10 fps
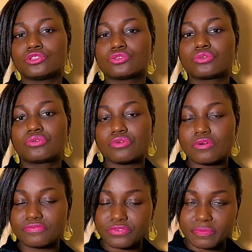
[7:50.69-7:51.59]
to grow
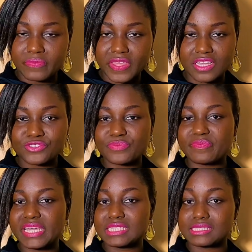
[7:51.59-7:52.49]
from there, to
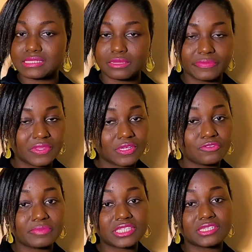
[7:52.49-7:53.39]
make something of
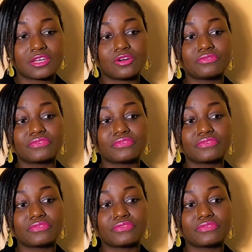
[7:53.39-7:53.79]
myself.